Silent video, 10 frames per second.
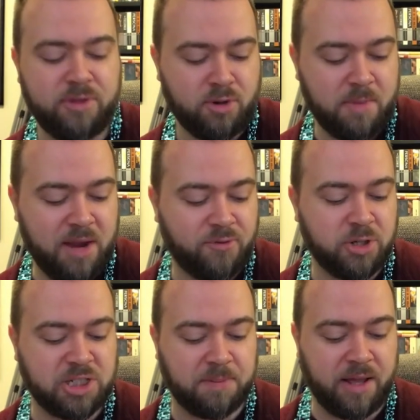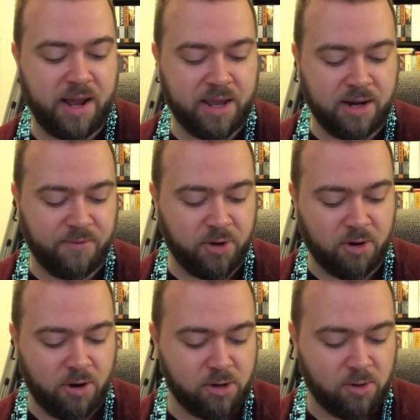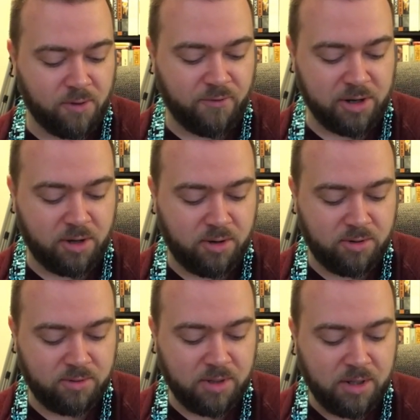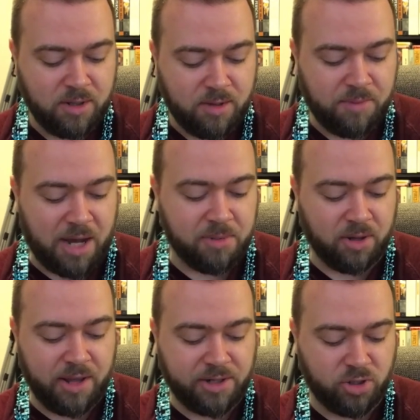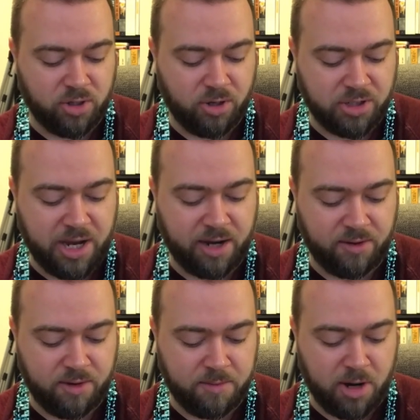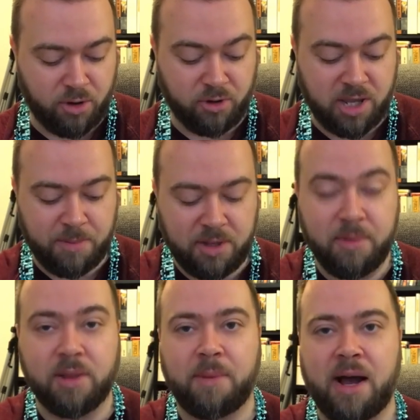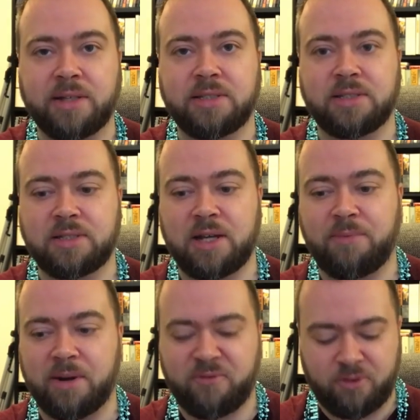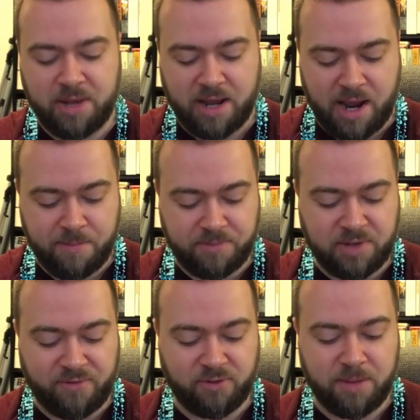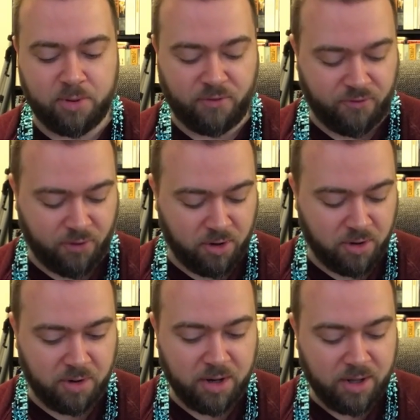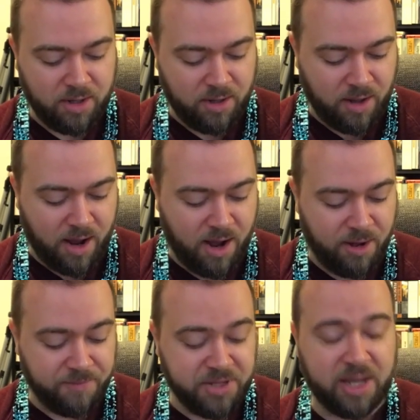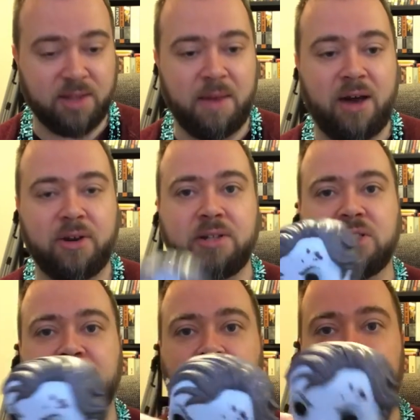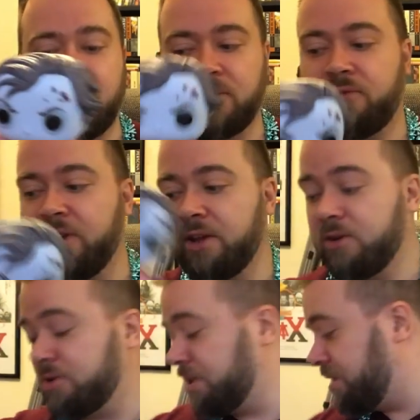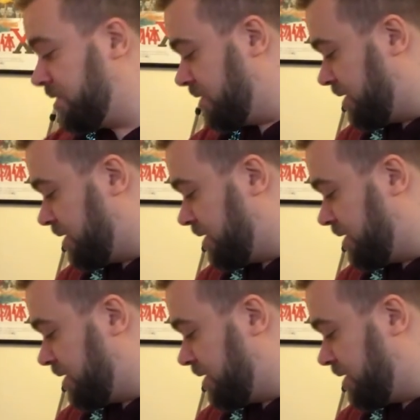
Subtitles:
they're made for display. I get it if you're a hardcore Funko Pop collector, you're taking them or you're keeping them in the boxes and stuff. But for me, I definitely prefer taking them out and displaying the figures.